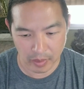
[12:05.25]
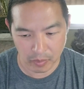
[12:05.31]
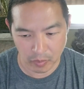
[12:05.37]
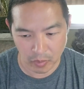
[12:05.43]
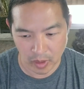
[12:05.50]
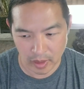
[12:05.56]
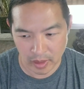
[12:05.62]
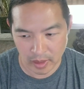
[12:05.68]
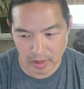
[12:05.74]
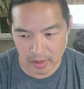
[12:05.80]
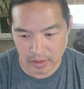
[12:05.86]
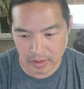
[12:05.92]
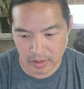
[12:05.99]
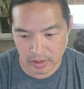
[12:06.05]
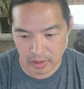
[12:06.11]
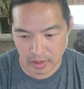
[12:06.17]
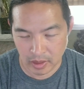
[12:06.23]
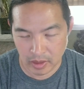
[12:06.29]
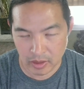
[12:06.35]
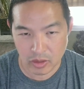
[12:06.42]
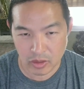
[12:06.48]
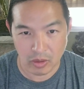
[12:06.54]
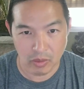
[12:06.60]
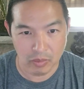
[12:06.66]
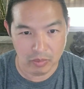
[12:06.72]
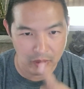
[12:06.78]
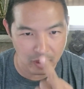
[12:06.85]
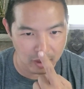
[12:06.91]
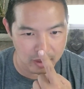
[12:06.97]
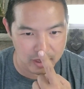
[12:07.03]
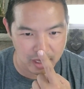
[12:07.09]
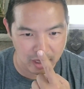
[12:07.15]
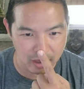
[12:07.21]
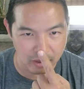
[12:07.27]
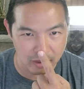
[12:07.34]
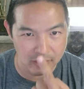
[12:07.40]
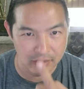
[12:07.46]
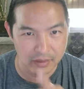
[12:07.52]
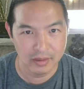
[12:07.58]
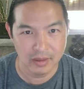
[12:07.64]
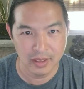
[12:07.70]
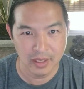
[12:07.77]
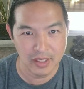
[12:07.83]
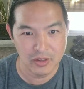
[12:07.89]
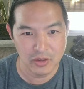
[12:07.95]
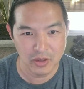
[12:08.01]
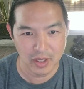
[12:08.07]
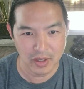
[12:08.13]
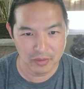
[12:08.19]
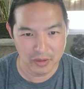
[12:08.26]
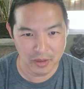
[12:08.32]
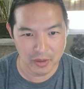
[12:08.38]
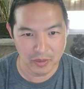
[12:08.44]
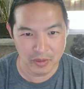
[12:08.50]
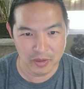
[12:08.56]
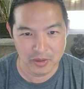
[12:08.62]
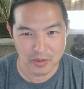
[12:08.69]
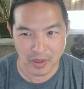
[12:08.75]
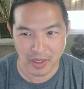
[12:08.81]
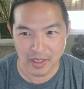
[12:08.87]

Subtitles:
One is, so not Italian, in case you haven't noticed, right?